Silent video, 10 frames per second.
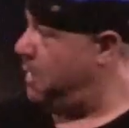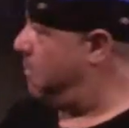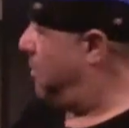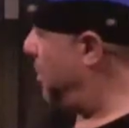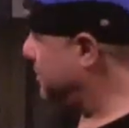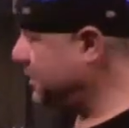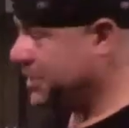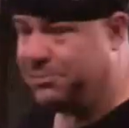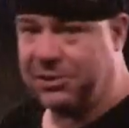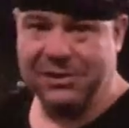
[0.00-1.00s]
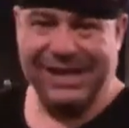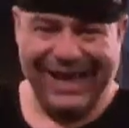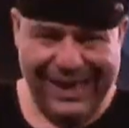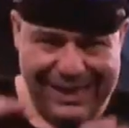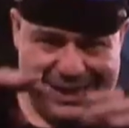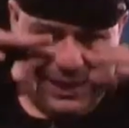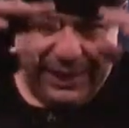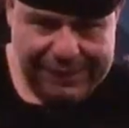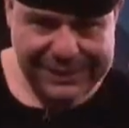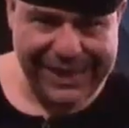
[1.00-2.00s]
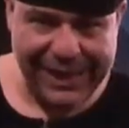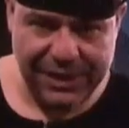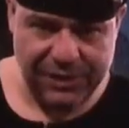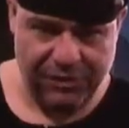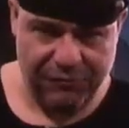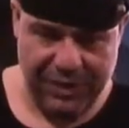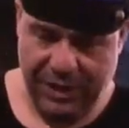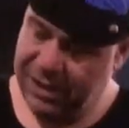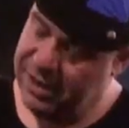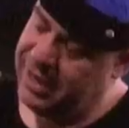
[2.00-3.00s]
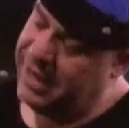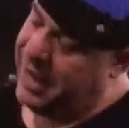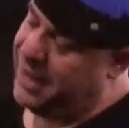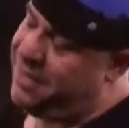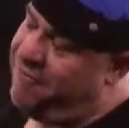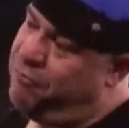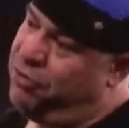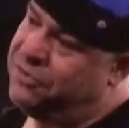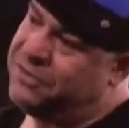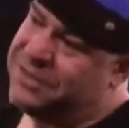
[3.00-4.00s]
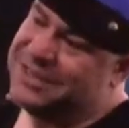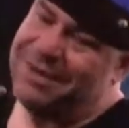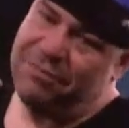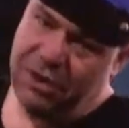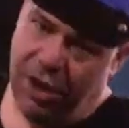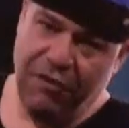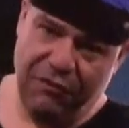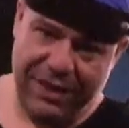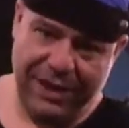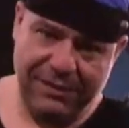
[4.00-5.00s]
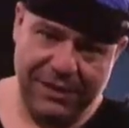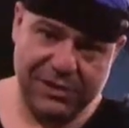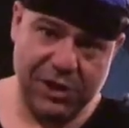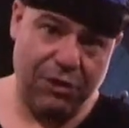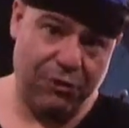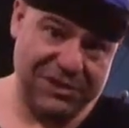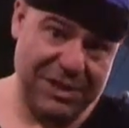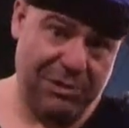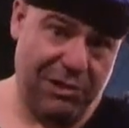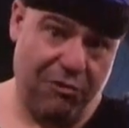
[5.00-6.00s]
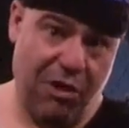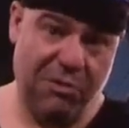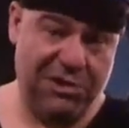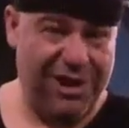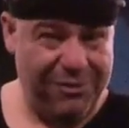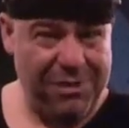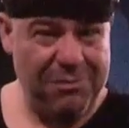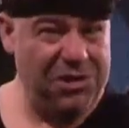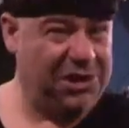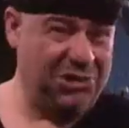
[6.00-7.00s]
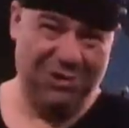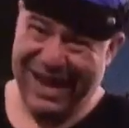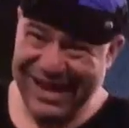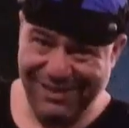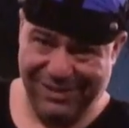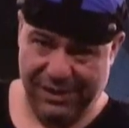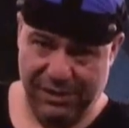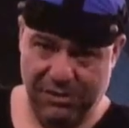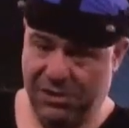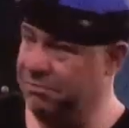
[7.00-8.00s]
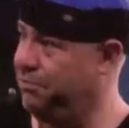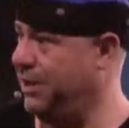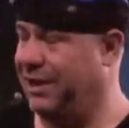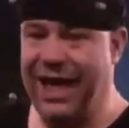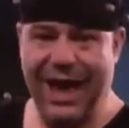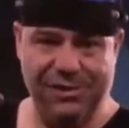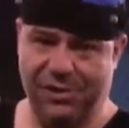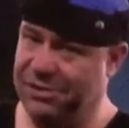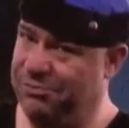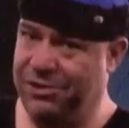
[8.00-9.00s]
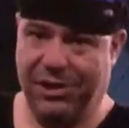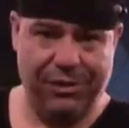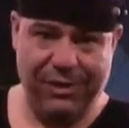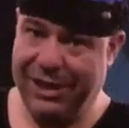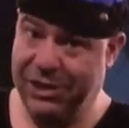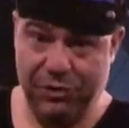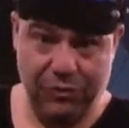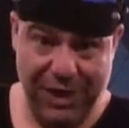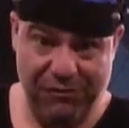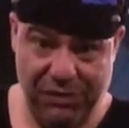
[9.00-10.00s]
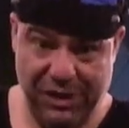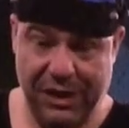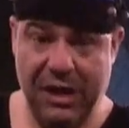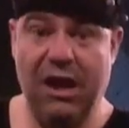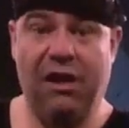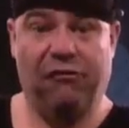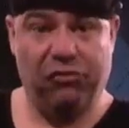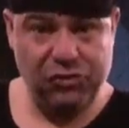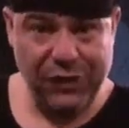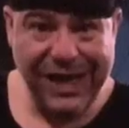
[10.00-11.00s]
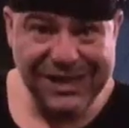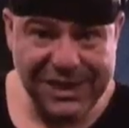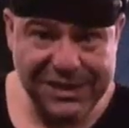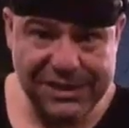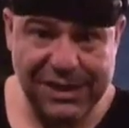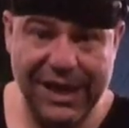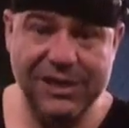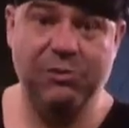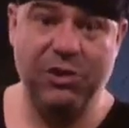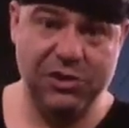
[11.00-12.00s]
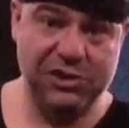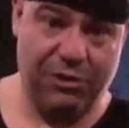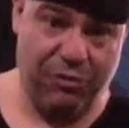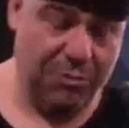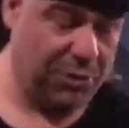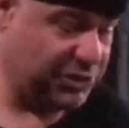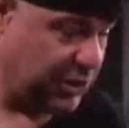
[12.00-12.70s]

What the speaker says: Martin has built like a skeleton of me, and they've put something over that that's going to resemble a robot. Now remember, you can do anything. You can put a lion, you can put a gorilla, you can do everything. For today's exercise, we're using a robot.